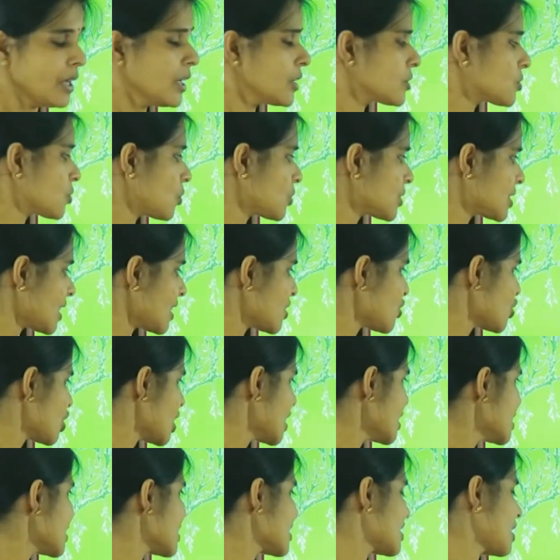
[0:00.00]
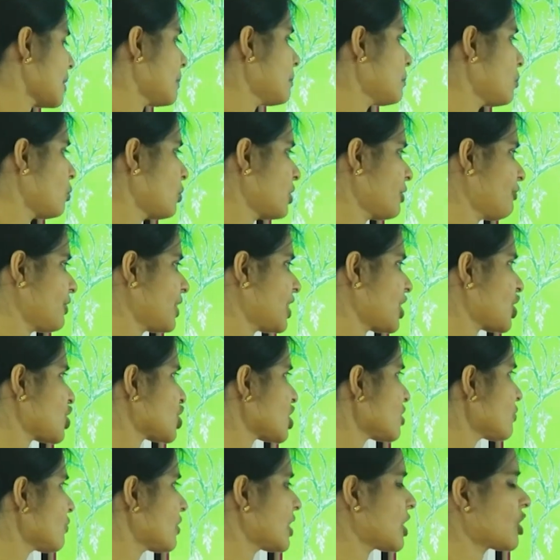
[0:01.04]
So, such a stem
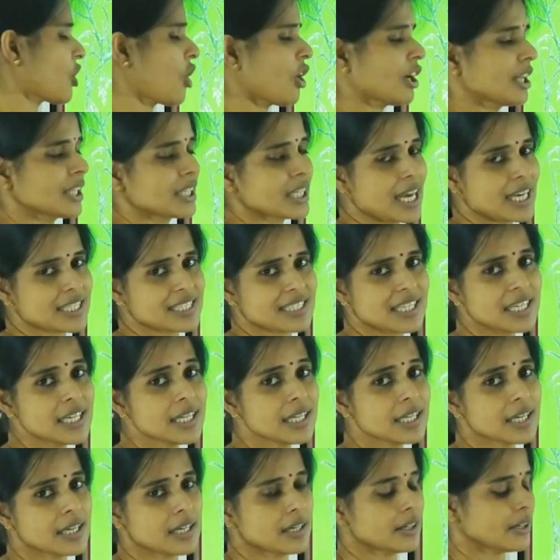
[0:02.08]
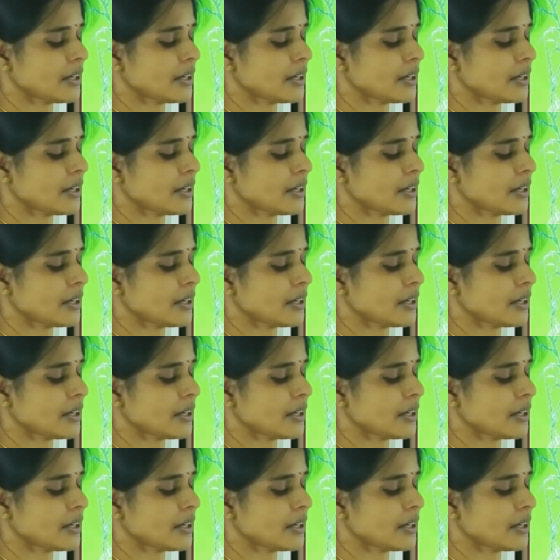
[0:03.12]
modification we call it as a